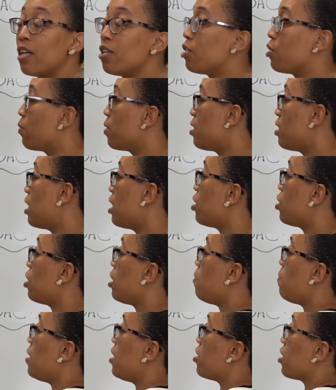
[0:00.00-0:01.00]
So
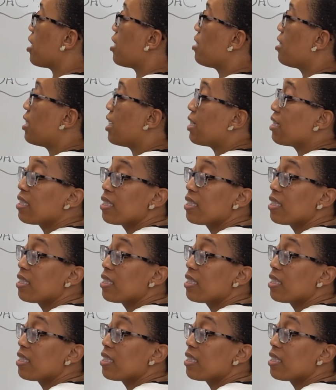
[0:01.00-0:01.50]
essentially we just did